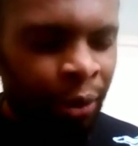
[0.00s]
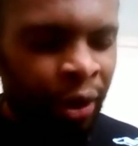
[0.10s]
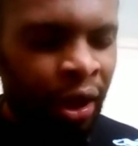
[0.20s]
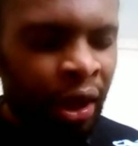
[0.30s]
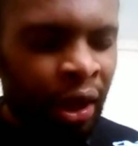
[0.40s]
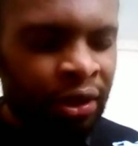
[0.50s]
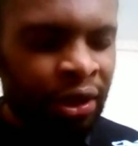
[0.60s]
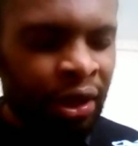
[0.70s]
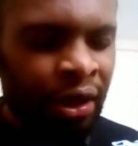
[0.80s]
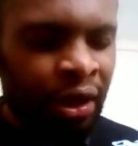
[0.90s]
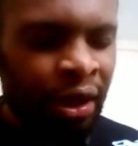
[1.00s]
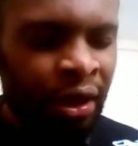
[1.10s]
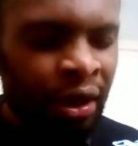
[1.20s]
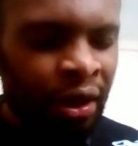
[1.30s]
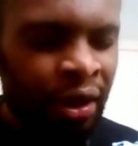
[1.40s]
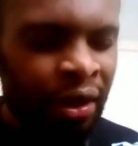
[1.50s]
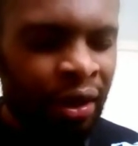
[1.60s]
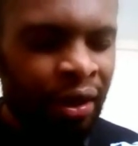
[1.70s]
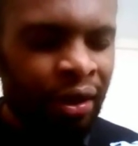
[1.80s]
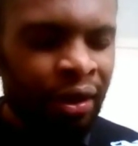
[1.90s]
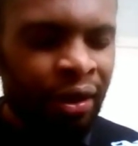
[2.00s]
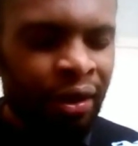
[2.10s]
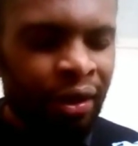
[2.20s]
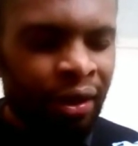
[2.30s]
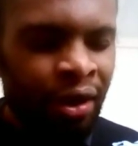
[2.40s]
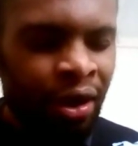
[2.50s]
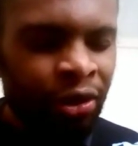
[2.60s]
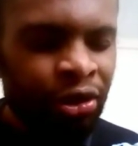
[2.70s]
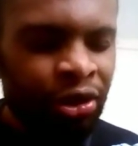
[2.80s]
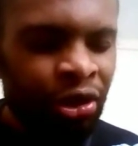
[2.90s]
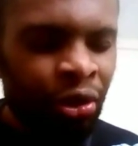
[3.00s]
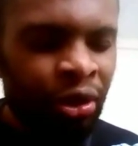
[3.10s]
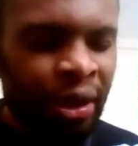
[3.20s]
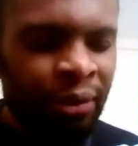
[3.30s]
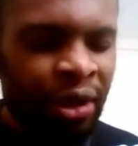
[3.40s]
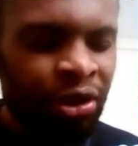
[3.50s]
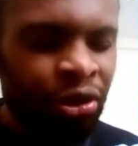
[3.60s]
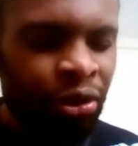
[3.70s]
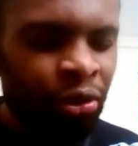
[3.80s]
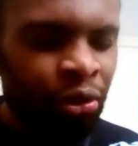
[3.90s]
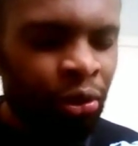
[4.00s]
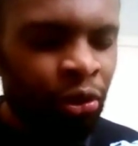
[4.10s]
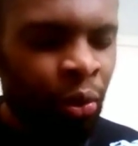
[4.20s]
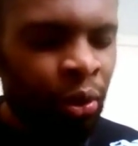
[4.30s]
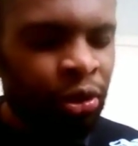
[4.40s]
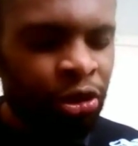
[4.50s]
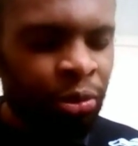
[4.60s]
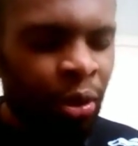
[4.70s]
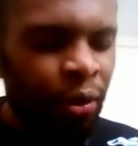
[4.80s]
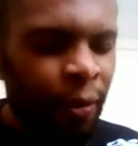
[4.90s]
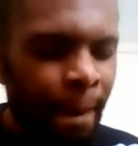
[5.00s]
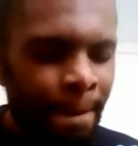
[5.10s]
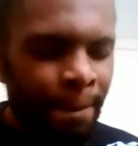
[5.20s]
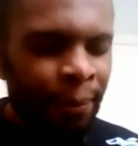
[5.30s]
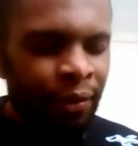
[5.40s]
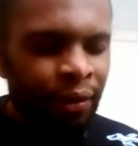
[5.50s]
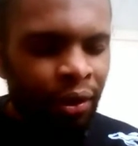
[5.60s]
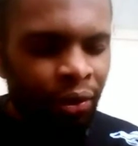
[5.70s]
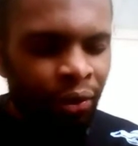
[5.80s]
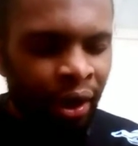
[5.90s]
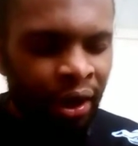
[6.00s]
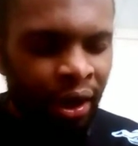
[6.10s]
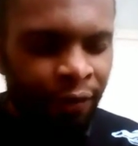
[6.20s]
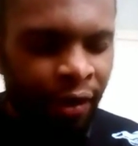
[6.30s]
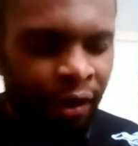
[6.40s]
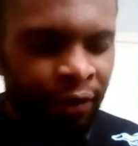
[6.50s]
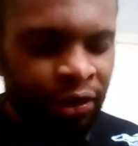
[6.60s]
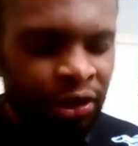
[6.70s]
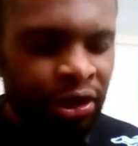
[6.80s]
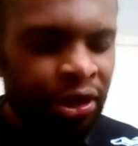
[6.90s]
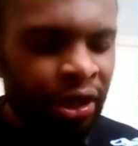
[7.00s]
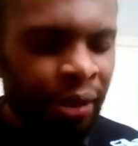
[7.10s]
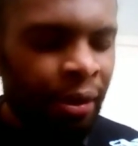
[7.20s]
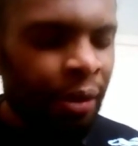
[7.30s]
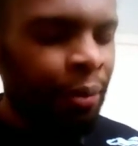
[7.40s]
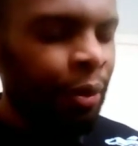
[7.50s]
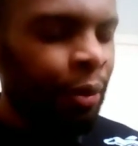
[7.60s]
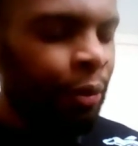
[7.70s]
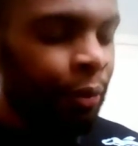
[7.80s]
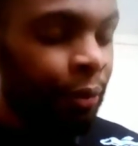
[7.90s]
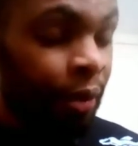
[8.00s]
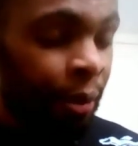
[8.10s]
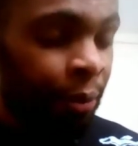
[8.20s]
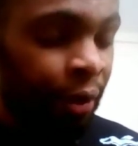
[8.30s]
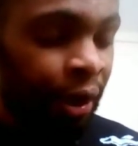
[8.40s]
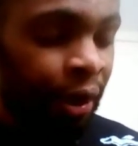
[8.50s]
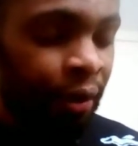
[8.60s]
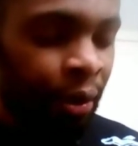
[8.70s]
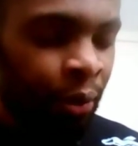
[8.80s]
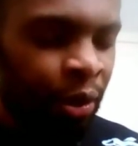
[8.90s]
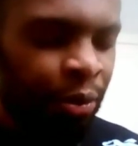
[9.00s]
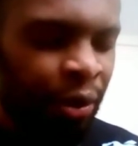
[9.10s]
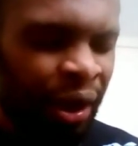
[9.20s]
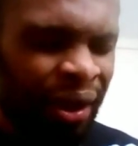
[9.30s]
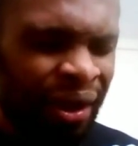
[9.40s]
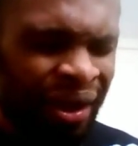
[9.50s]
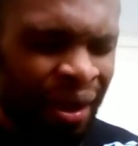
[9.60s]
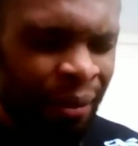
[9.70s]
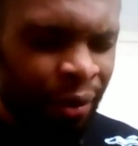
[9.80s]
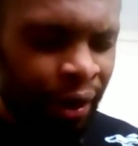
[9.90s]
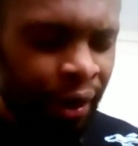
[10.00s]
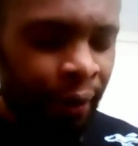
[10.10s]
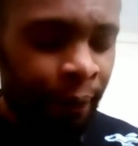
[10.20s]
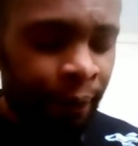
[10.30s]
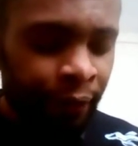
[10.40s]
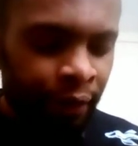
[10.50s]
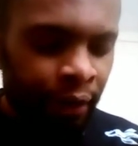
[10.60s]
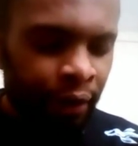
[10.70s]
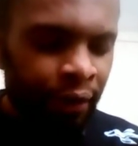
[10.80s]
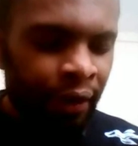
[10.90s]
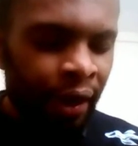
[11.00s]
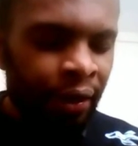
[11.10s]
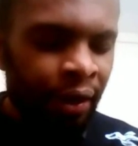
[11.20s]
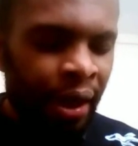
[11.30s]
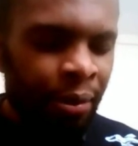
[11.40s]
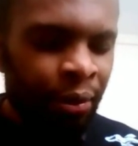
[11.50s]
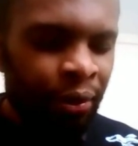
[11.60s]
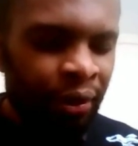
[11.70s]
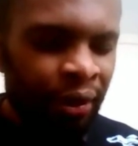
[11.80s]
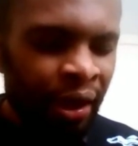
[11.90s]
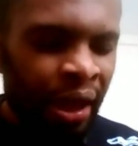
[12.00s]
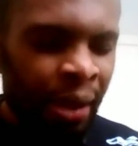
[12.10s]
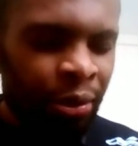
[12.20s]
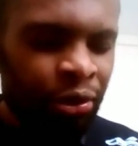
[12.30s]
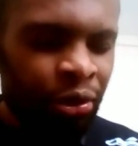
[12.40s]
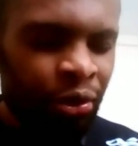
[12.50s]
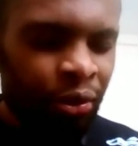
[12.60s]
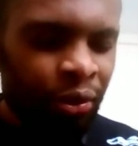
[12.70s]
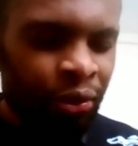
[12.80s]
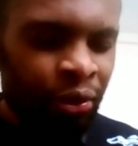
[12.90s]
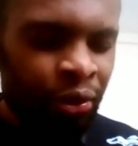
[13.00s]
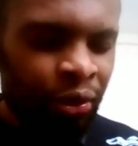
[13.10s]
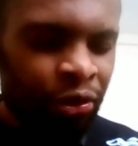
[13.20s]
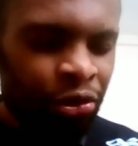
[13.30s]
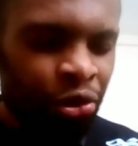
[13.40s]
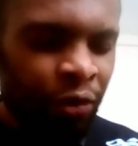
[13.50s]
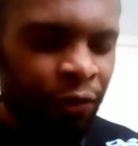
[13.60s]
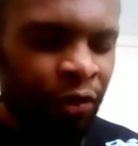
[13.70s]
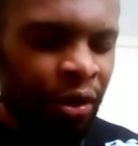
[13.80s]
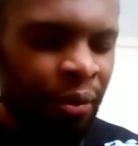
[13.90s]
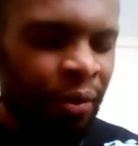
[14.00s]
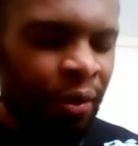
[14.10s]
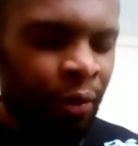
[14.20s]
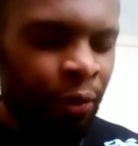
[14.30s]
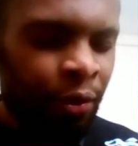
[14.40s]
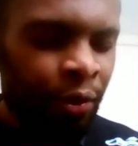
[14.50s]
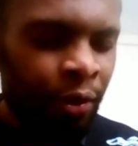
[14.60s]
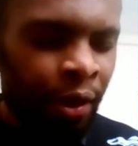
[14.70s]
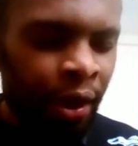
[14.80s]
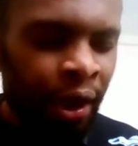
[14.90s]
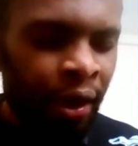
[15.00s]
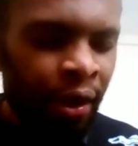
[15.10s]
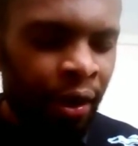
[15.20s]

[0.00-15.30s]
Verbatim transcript: pray against the the, the, the, the, the, the, urgency or the temptation to, to, to want to smoke right now father in jesus name I, I pray we pray and i pray that you're able that you're able to to strengthen them uh,